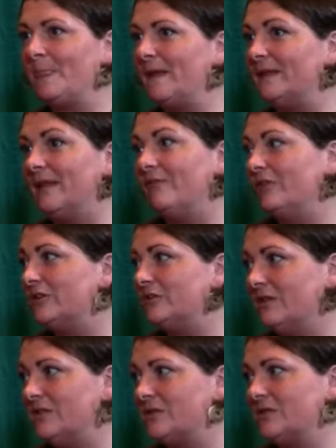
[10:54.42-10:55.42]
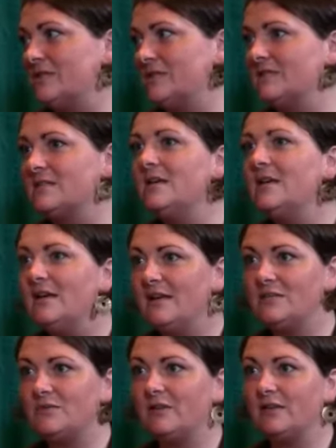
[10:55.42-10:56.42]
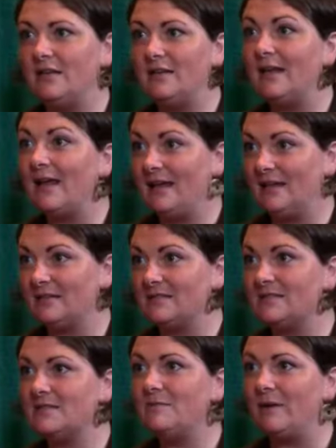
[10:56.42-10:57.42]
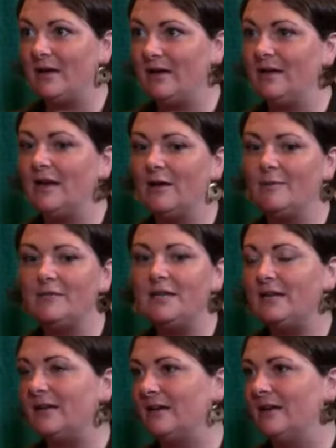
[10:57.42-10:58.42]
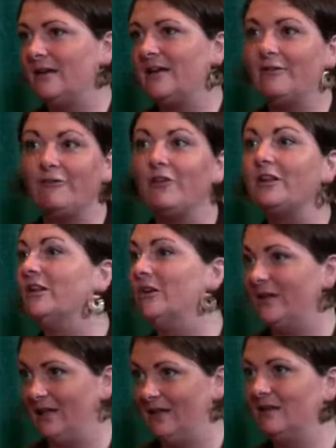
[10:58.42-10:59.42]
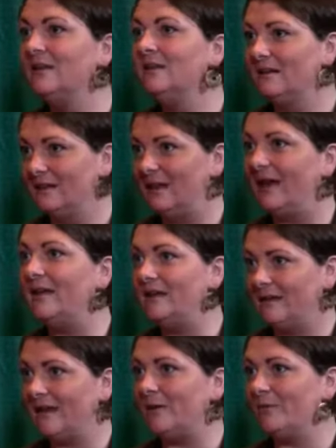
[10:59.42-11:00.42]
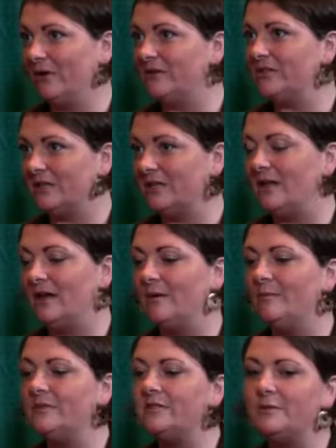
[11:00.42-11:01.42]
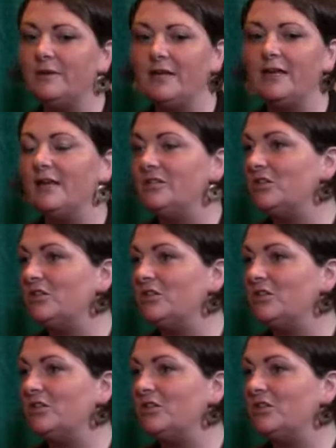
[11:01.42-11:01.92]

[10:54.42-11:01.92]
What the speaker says: and leveraged resources is really enhanced by taking kind of front-loading that approach to engage